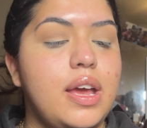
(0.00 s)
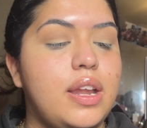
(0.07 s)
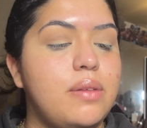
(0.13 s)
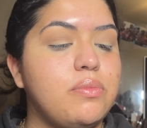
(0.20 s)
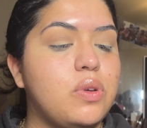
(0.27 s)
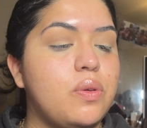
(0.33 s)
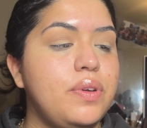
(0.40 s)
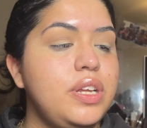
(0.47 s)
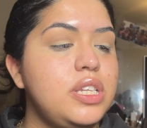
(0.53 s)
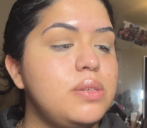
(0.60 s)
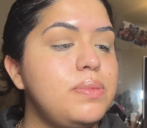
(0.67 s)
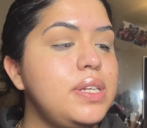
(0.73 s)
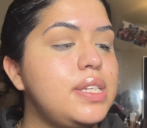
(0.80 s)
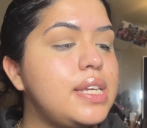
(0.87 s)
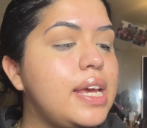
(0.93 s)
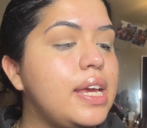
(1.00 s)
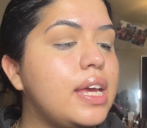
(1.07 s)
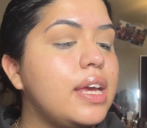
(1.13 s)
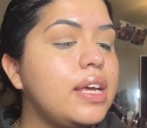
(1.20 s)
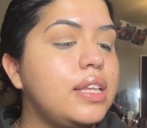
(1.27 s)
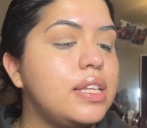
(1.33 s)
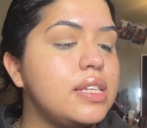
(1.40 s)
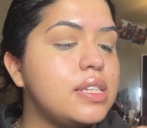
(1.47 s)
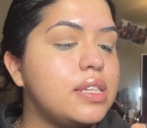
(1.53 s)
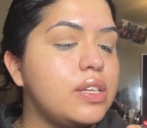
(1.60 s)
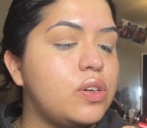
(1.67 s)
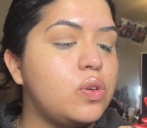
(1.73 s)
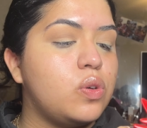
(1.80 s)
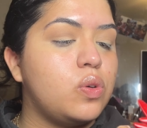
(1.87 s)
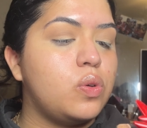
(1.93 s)
and I'm going to be taking this
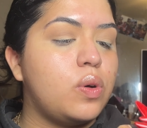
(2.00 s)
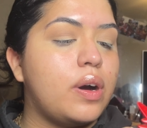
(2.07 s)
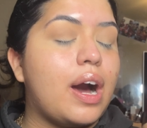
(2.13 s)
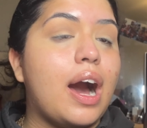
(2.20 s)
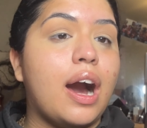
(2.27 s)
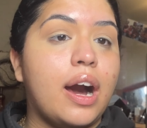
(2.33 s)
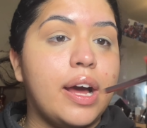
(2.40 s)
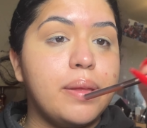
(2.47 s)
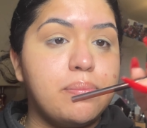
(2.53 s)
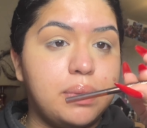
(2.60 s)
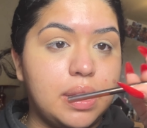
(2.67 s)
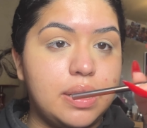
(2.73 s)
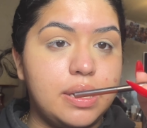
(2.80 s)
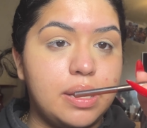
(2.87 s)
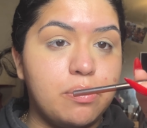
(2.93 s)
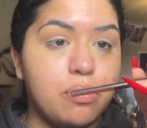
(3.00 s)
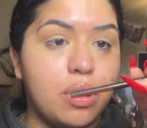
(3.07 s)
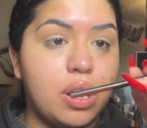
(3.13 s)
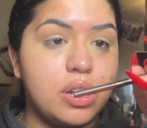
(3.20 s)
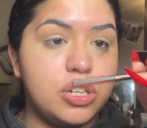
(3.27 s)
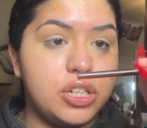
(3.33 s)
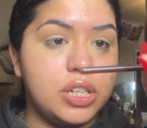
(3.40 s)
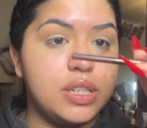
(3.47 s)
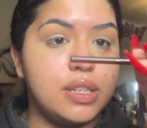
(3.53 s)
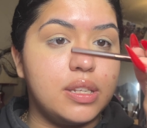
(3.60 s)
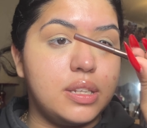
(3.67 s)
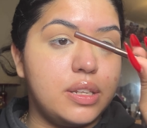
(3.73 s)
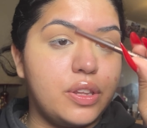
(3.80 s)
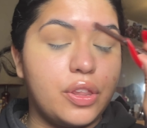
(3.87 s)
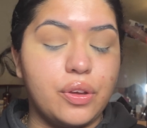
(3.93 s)
little eye blending brush. It's
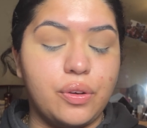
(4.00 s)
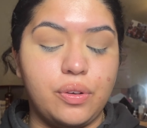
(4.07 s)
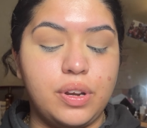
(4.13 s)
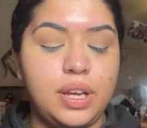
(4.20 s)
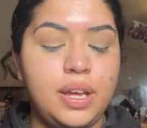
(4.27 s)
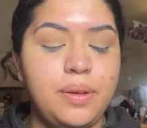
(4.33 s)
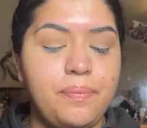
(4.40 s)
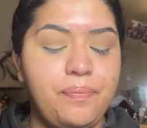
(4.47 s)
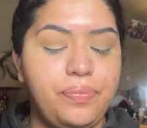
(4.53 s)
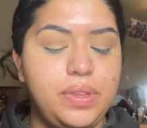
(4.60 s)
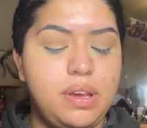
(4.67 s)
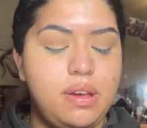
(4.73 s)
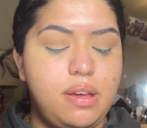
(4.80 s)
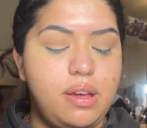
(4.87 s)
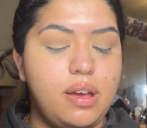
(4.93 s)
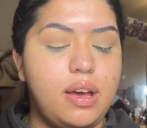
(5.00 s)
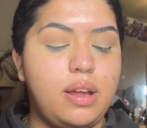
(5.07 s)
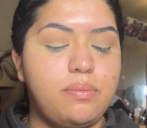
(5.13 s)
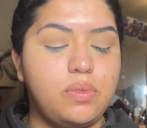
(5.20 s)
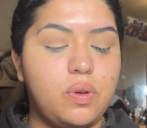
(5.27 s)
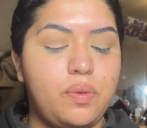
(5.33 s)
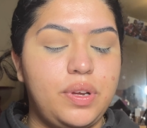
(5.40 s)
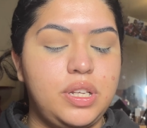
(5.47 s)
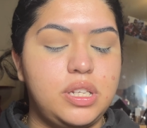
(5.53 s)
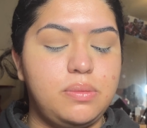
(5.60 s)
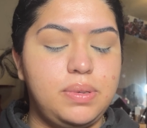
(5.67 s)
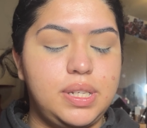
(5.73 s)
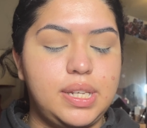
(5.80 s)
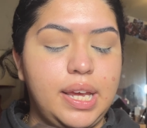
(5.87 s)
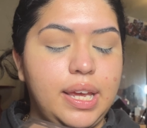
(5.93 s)
in 30. I'm going to
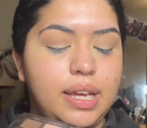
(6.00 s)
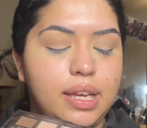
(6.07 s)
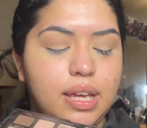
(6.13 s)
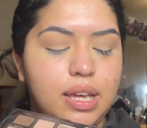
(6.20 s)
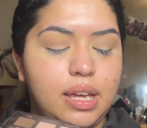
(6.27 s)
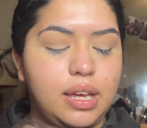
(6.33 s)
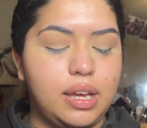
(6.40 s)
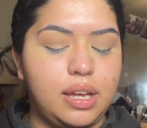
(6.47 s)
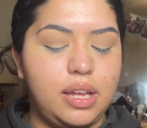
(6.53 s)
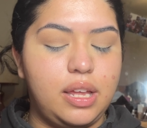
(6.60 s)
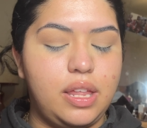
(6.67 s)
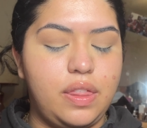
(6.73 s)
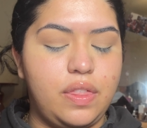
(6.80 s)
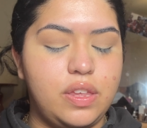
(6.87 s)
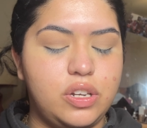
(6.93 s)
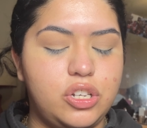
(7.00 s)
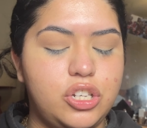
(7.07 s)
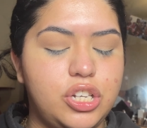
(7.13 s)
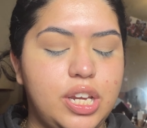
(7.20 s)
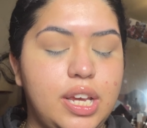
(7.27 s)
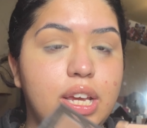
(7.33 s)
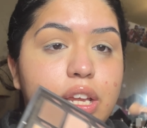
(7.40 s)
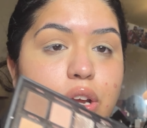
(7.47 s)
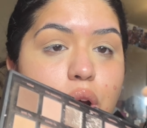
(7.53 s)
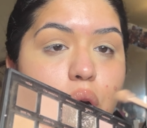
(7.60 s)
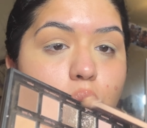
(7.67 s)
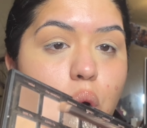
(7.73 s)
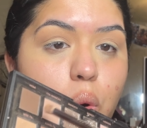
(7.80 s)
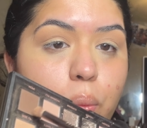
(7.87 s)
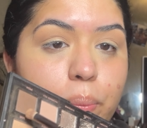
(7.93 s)
be taking the shade
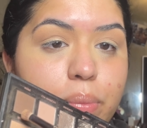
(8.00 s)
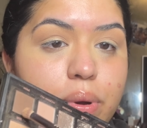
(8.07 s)
Hope,